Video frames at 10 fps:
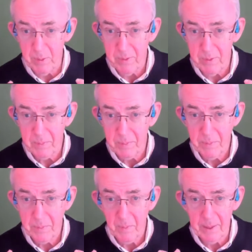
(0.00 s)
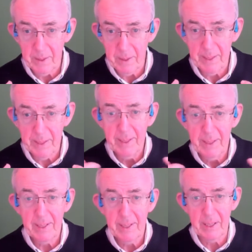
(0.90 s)
Okay, they're coated.
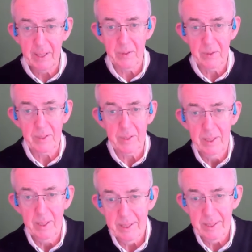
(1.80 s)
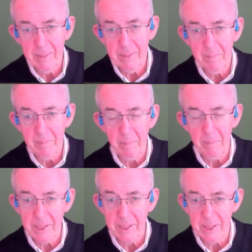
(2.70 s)
They're the best
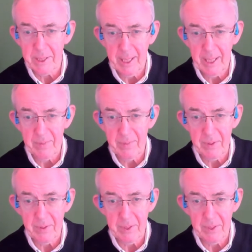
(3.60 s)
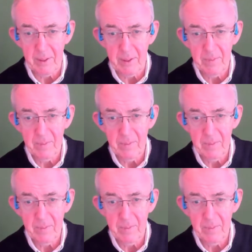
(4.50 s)
headphones that I've been,